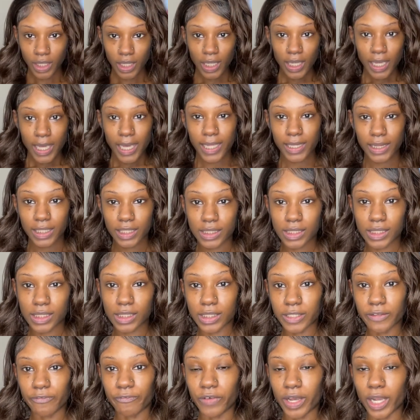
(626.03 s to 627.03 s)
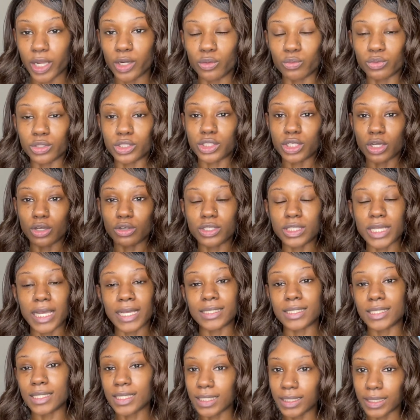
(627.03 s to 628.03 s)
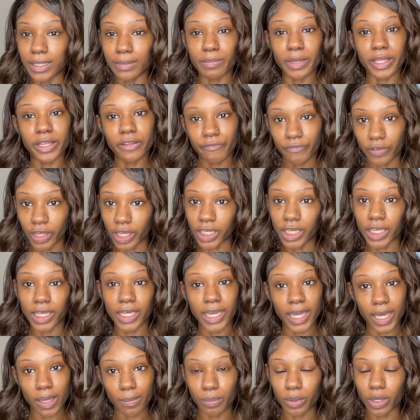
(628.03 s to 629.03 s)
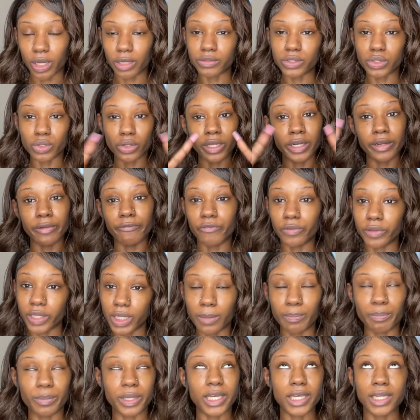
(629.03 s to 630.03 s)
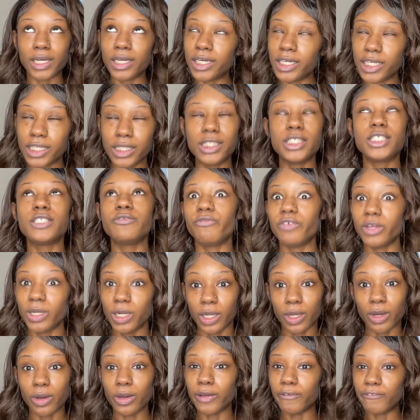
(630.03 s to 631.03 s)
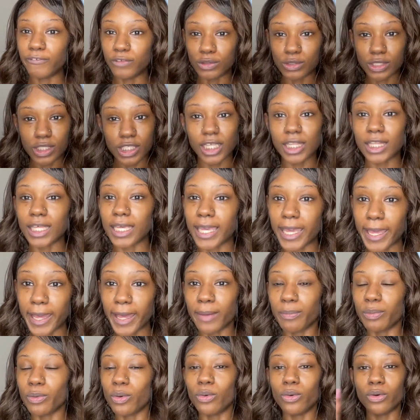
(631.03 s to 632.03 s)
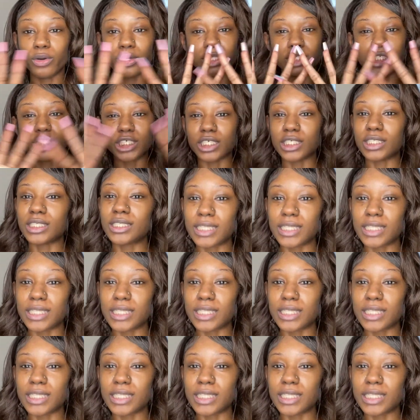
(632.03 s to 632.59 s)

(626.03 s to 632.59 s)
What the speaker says: And this is the final results. I took the motherfucking cap off. So in the beginning of this video, if you see the cap on, just